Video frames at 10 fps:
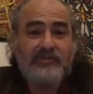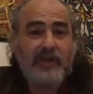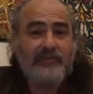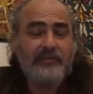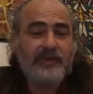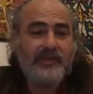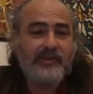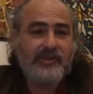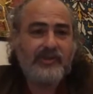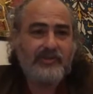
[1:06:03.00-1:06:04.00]

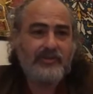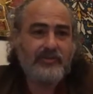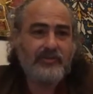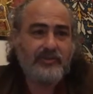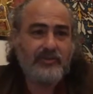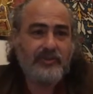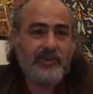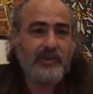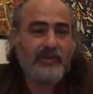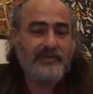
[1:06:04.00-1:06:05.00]
governments to the
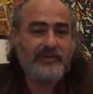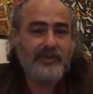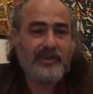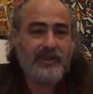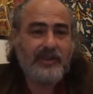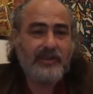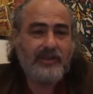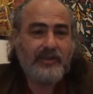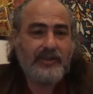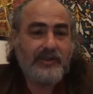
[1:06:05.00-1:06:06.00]
COVID.
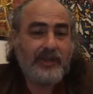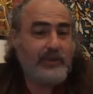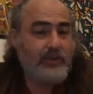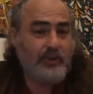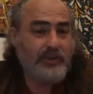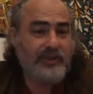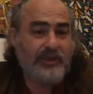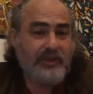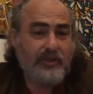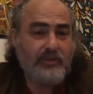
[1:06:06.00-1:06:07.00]
They do what they
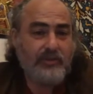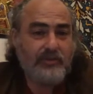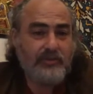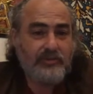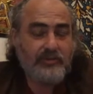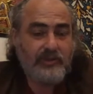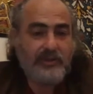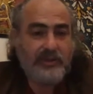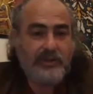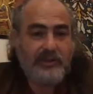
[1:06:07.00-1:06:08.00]
know.
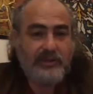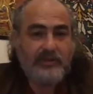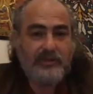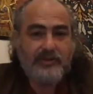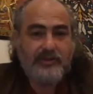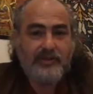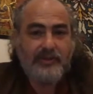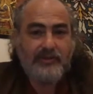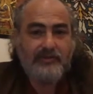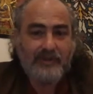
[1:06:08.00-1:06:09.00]

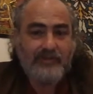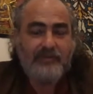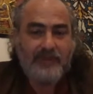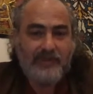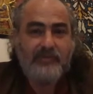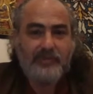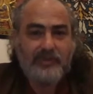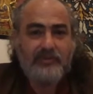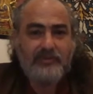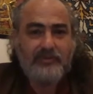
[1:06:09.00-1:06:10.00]
They're very miserable